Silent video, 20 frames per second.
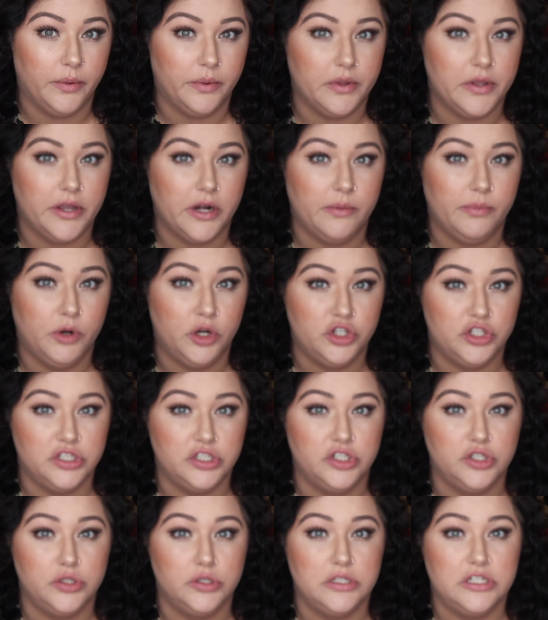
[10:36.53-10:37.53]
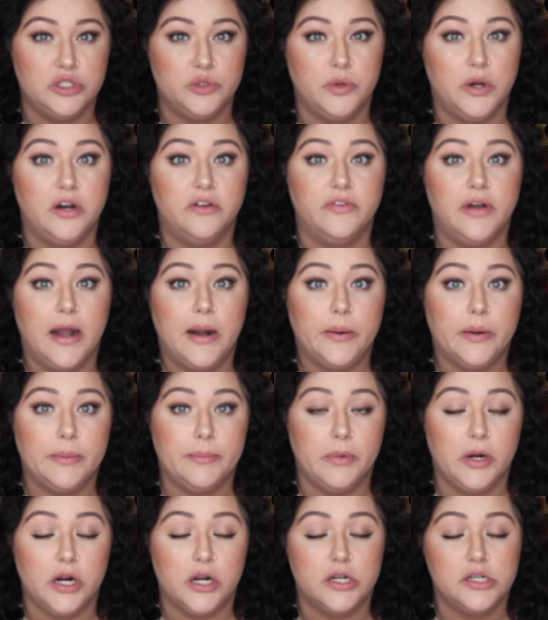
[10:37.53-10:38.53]
really gonna push it to the 12-hour
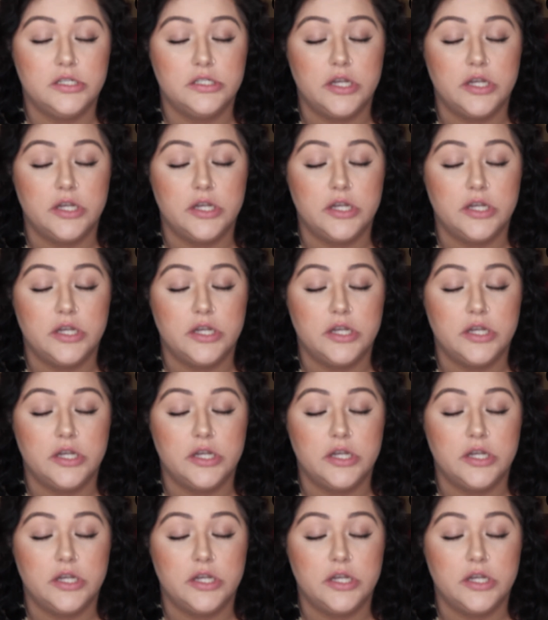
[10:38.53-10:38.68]
mark.